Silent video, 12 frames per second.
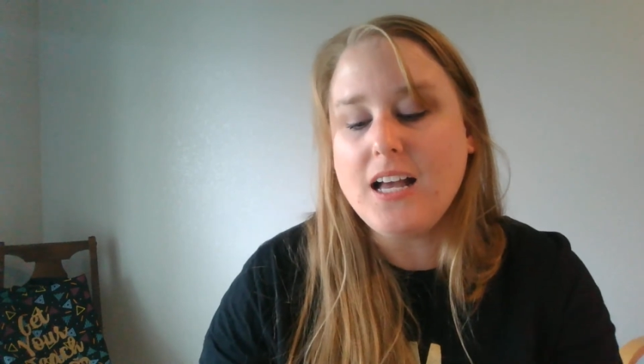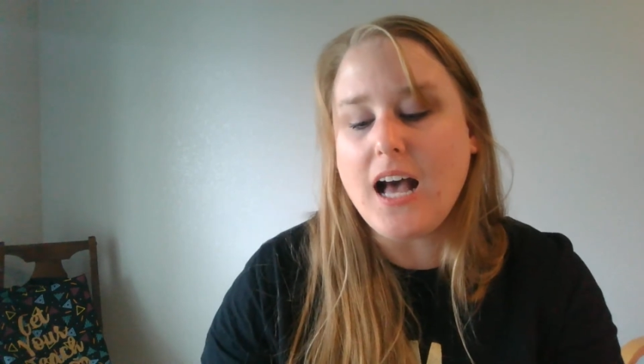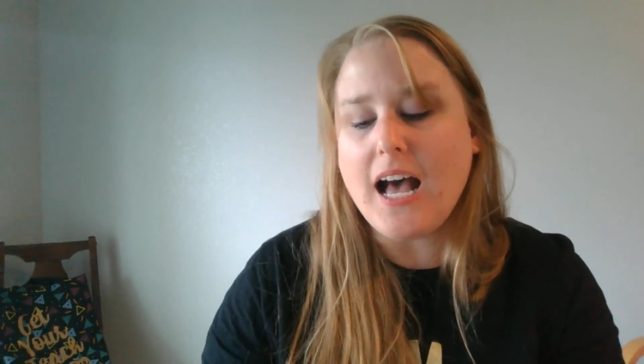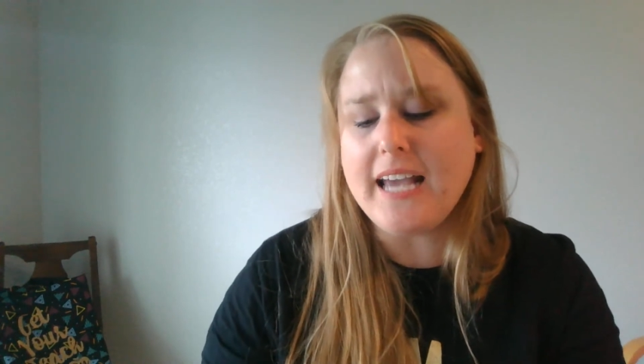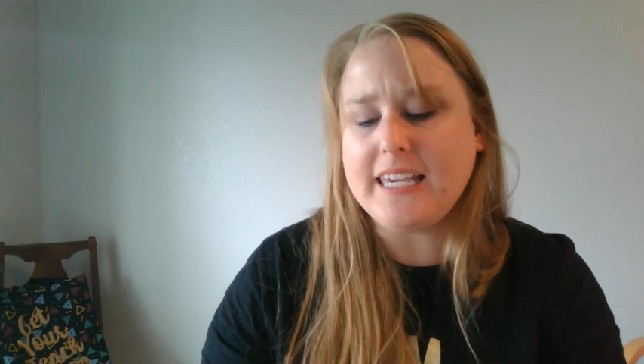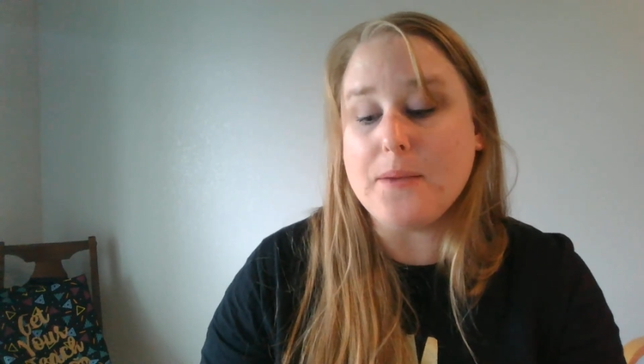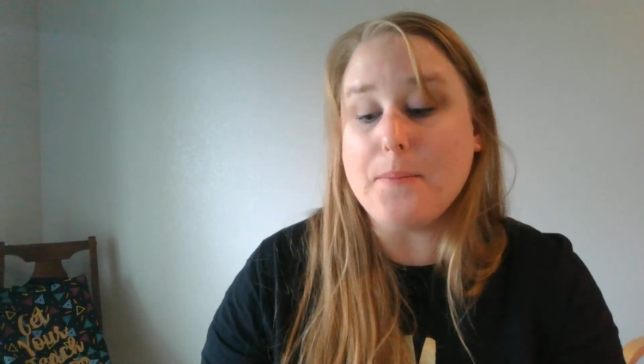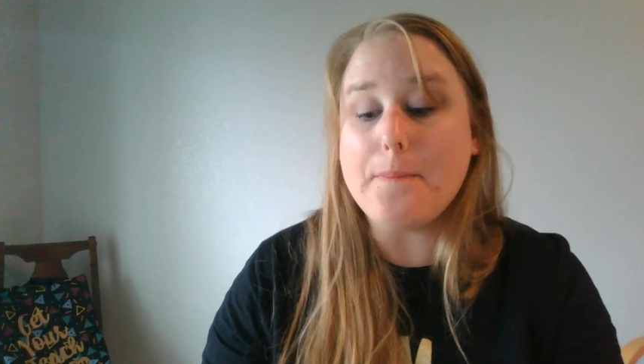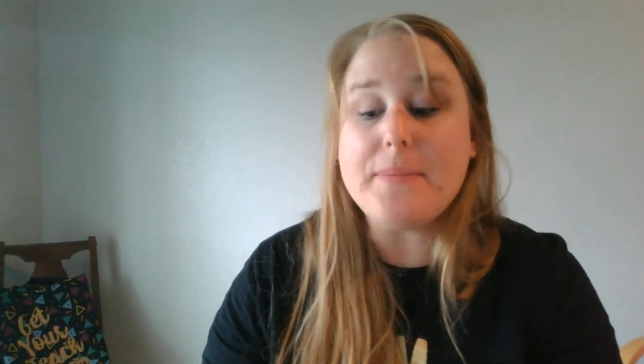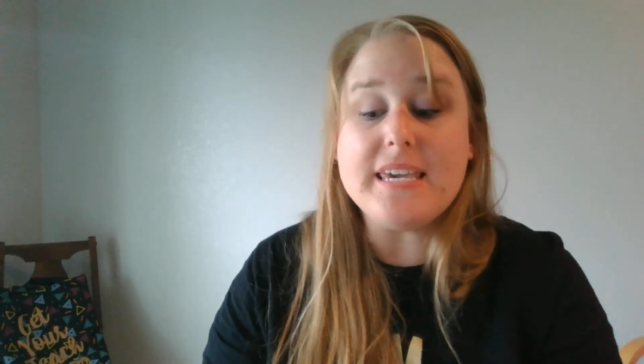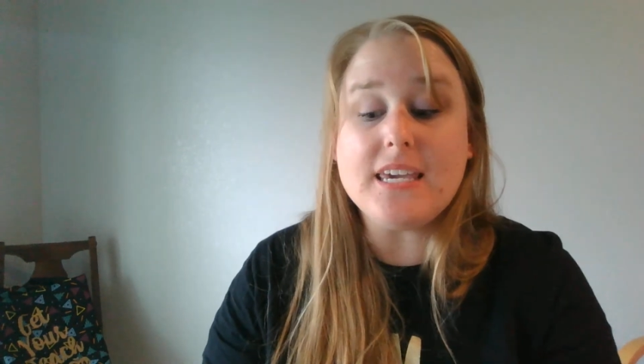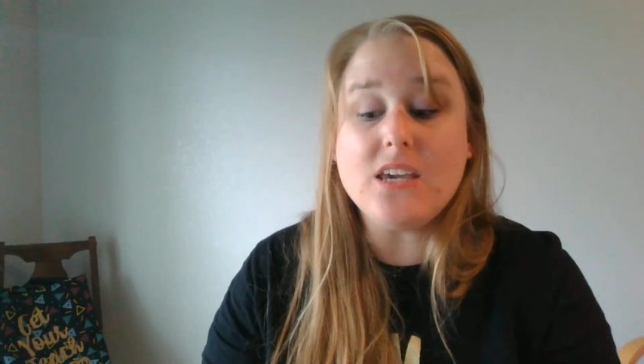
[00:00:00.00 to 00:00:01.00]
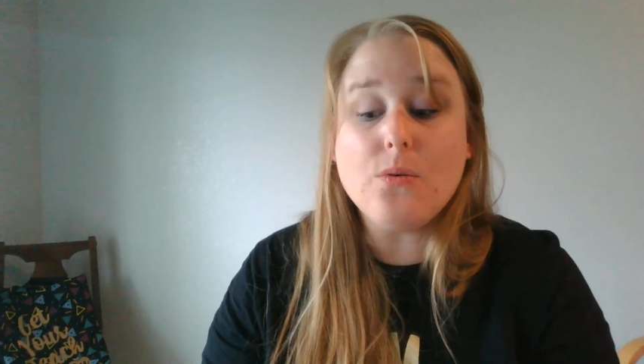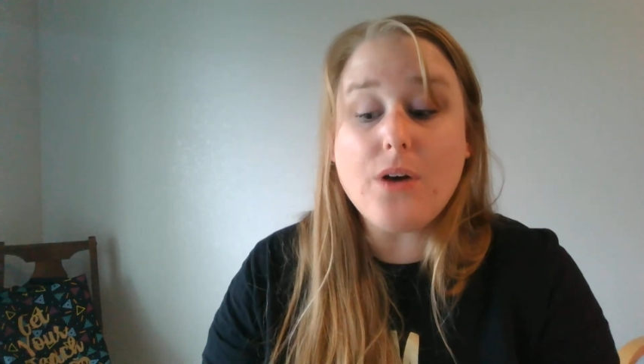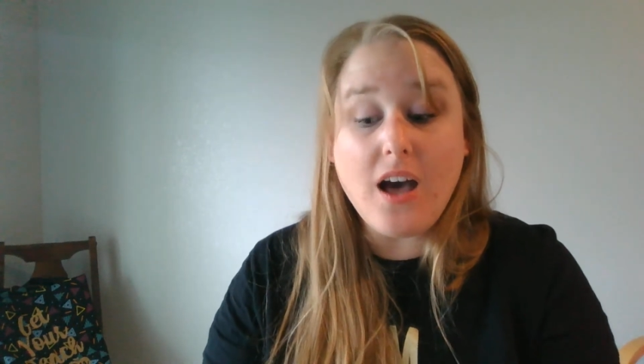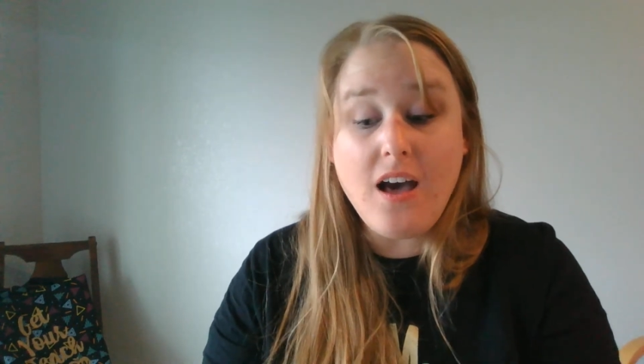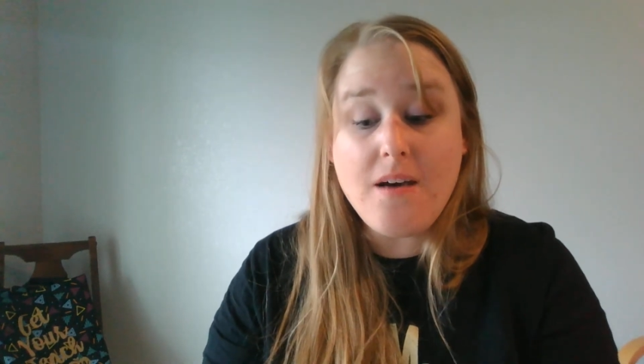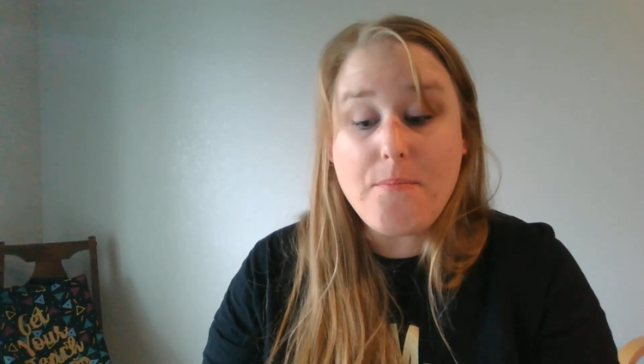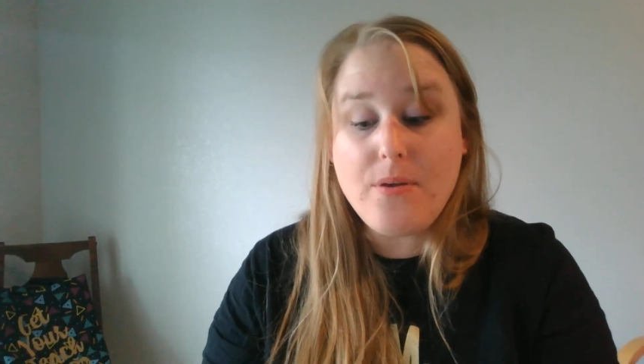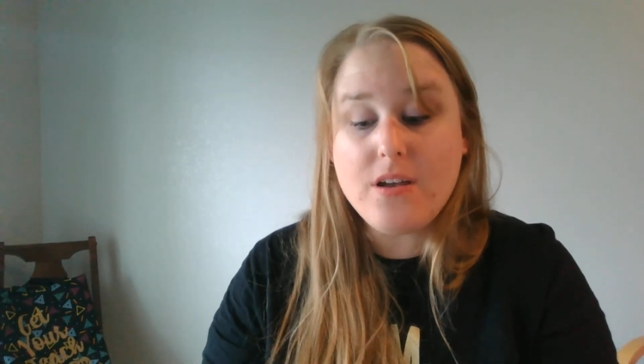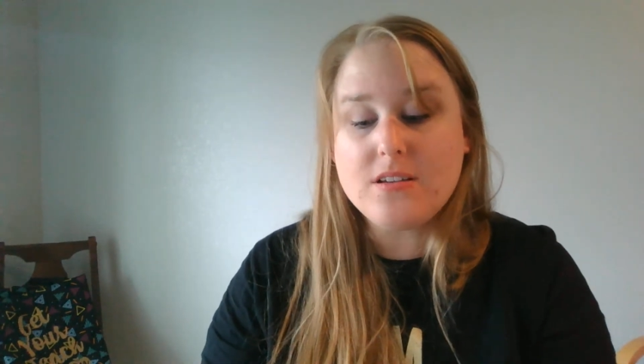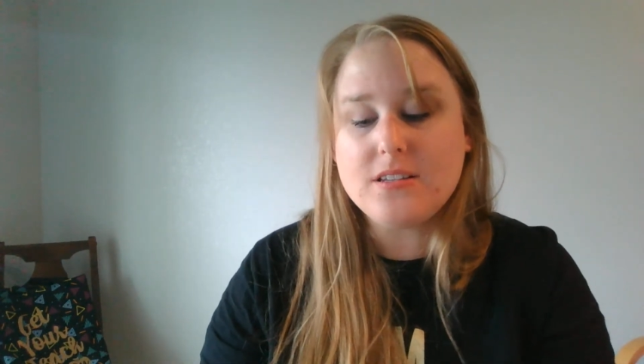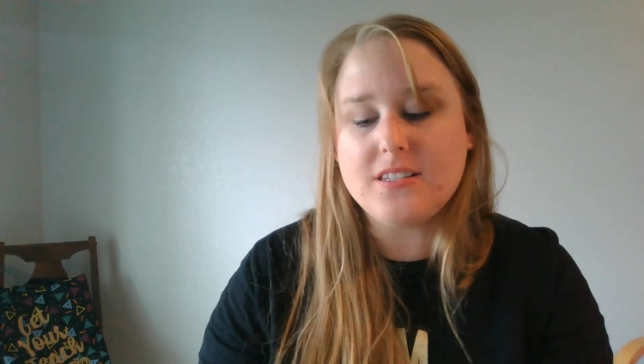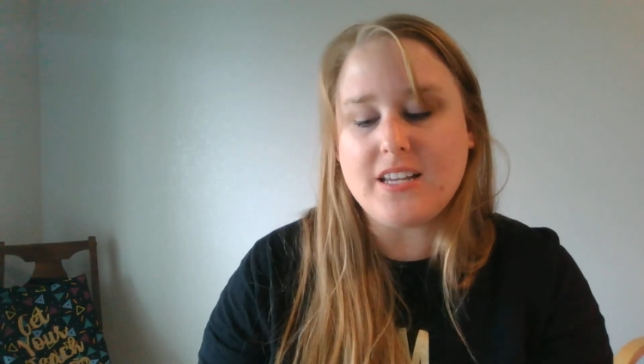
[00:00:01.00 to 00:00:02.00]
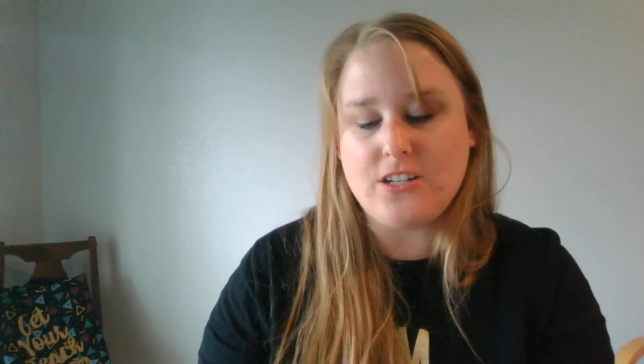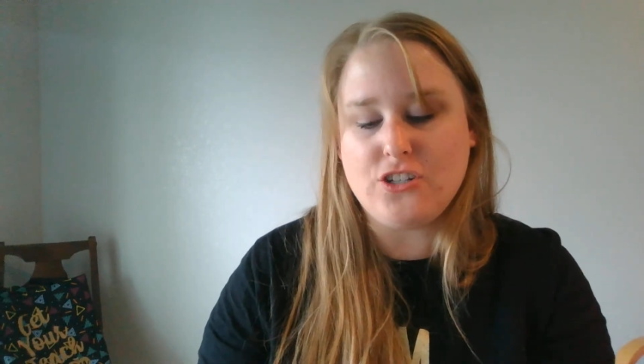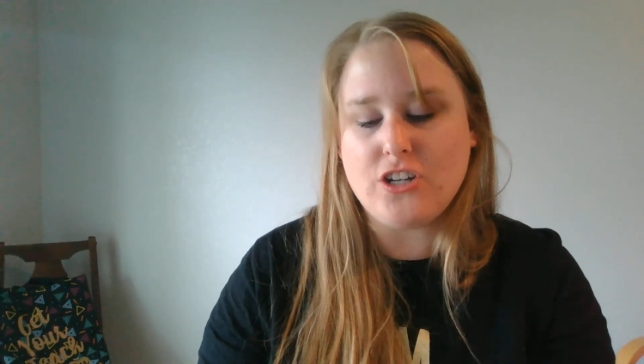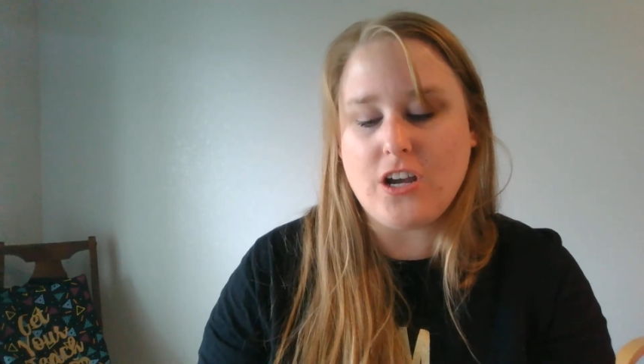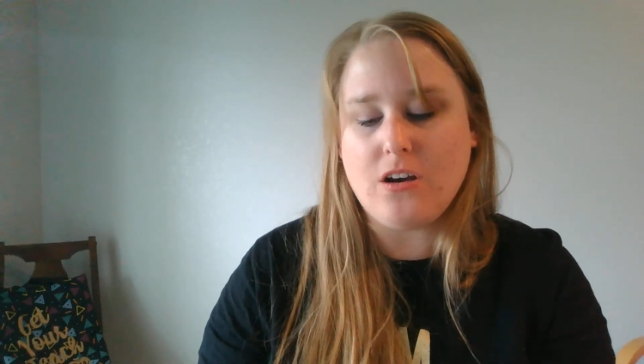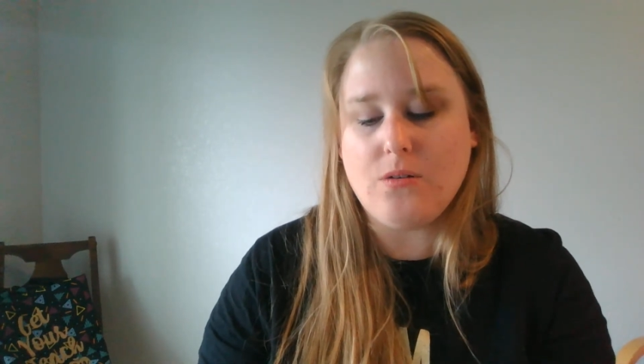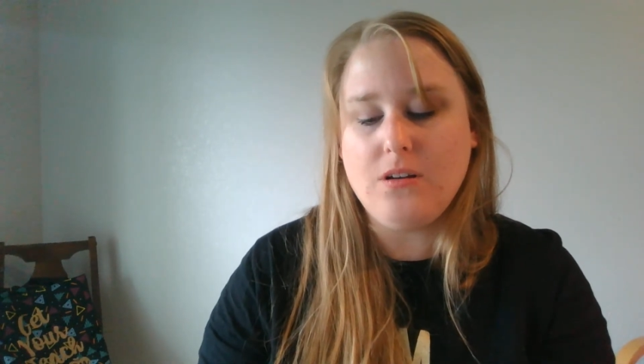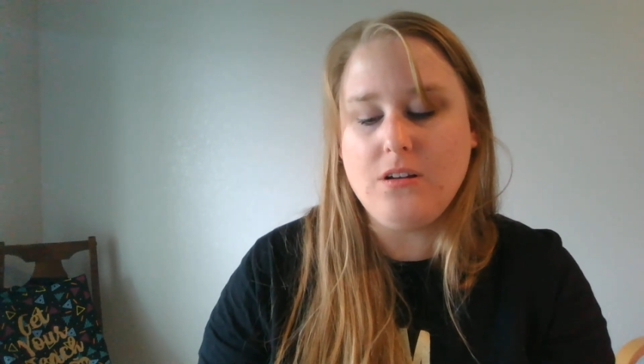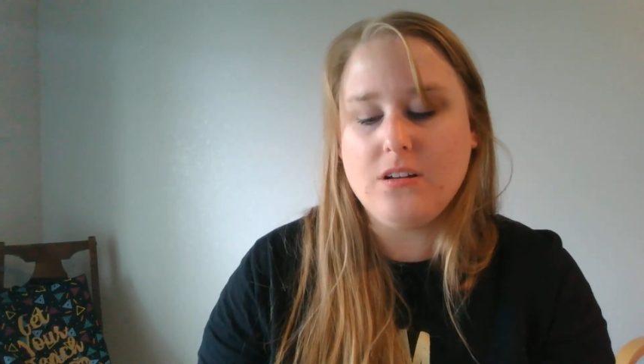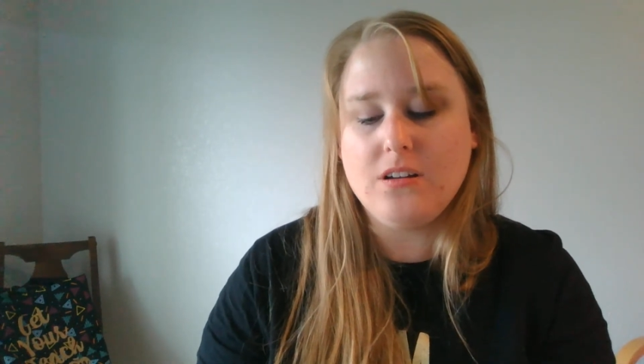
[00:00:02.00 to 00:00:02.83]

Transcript: "I can beat you up," said Joe.